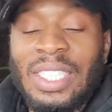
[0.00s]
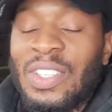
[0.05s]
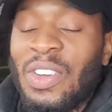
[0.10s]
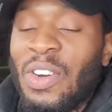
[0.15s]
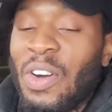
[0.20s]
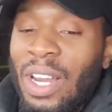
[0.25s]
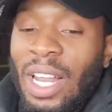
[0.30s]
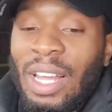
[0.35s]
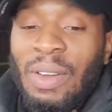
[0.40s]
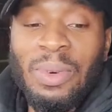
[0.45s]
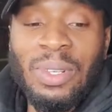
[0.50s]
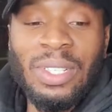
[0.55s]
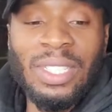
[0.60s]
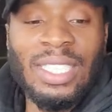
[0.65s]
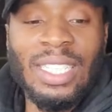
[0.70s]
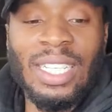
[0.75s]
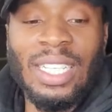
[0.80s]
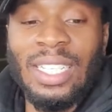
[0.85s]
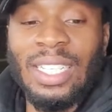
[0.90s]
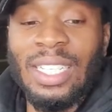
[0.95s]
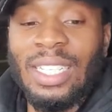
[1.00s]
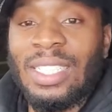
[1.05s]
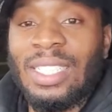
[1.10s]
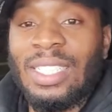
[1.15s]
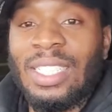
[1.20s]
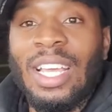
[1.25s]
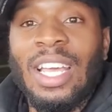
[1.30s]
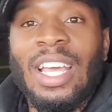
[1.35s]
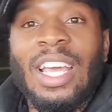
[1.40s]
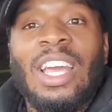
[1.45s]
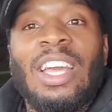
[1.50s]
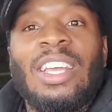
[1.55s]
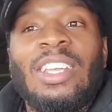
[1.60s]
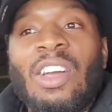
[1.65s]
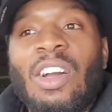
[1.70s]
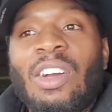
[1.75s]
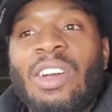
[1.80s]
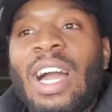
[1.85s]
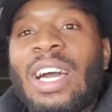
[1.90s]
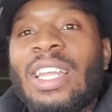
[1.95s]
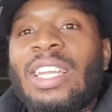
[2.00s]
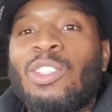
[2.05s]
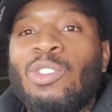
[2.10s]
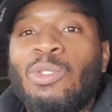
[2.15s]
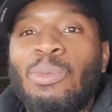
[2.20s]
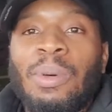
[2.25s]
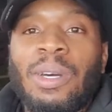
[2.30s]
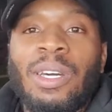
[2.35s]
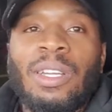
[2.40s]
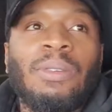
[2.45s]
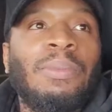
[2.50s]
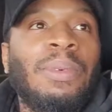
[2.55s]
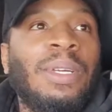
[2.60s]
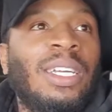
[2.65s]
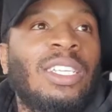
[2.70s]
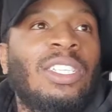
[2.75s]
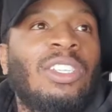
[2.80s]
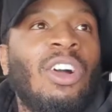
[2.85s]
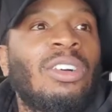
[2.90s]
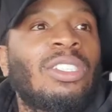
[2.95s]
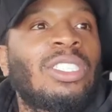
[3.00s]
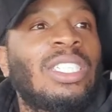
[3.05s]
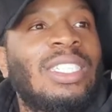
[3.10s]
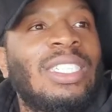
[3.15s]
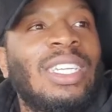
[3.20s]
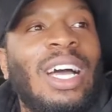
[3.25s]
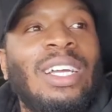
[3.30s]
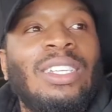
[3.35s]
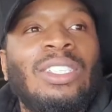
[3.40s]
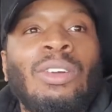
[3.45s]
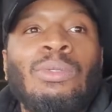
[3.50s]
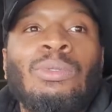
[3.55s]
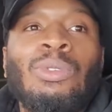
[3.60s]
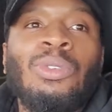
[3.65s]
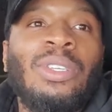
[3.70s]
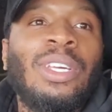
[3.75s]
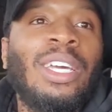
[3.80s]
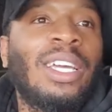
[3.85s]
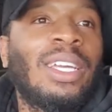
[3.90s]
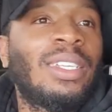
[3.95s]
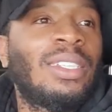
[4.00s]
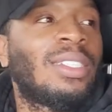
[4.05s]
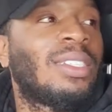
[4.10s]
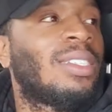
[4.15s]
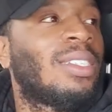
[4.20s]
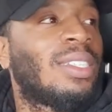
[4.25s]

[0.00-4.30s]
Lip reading: all I want to say is, y'all got to do better, man. Y'all should not. Don't do that.